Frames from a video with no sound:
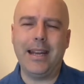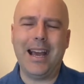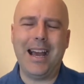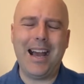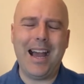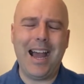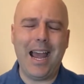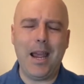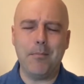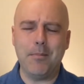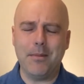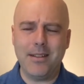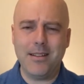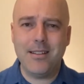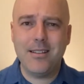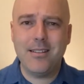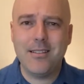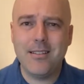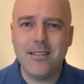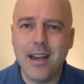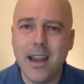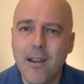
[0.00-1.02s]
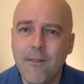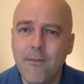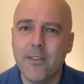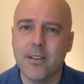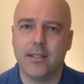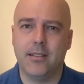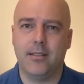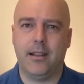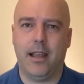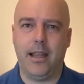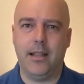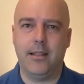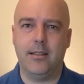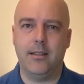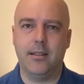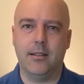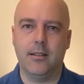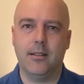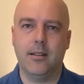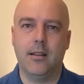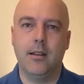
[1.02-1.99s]
I, I'm
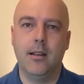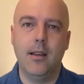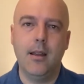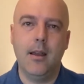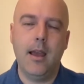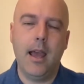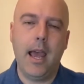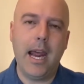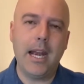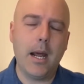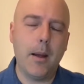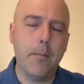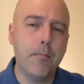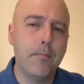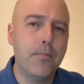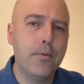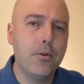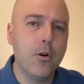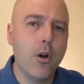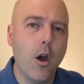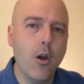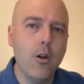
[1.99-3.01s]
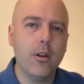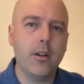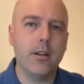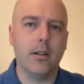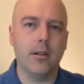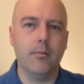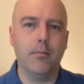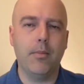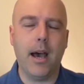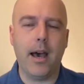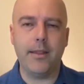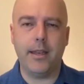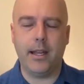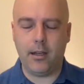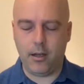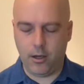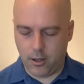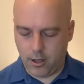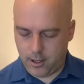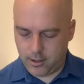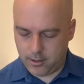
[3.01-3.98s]
devastated and I'm broken by
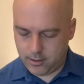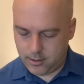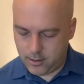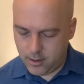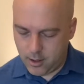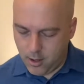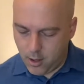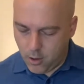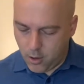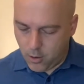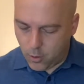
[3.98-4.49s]
that loss.